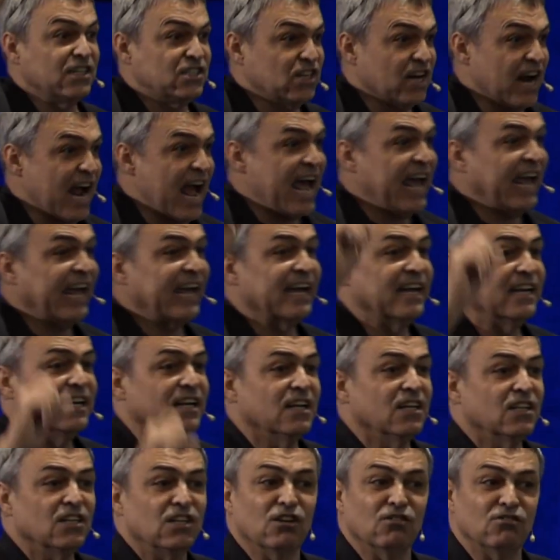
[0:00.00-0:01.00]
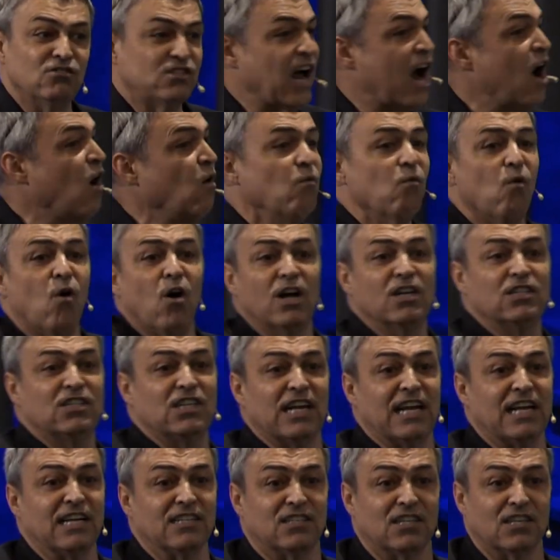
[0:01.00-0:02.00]
your hand. You don't want
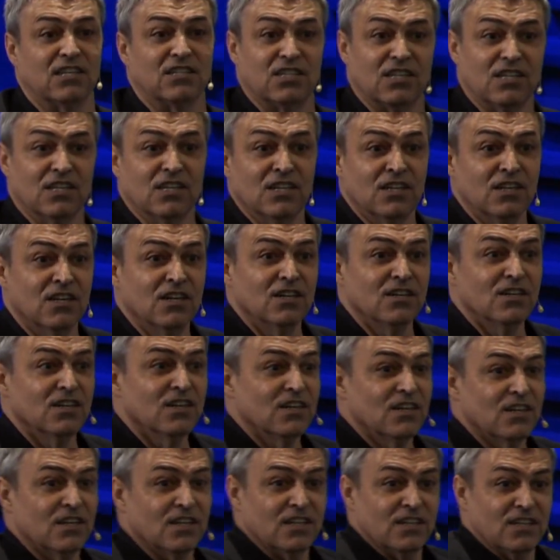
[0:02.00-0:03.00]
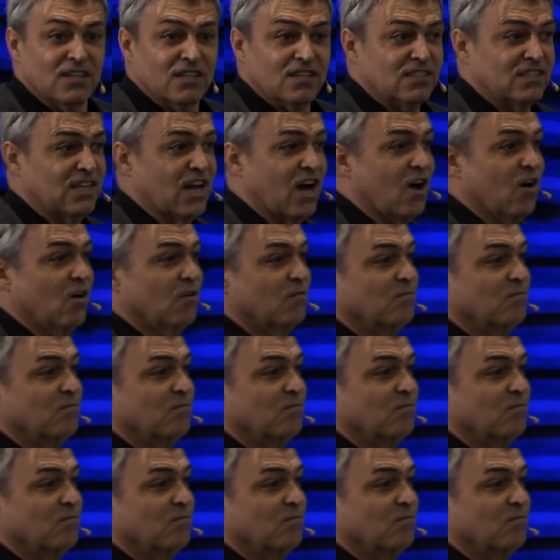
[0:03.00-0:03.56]
Jesus. Don't,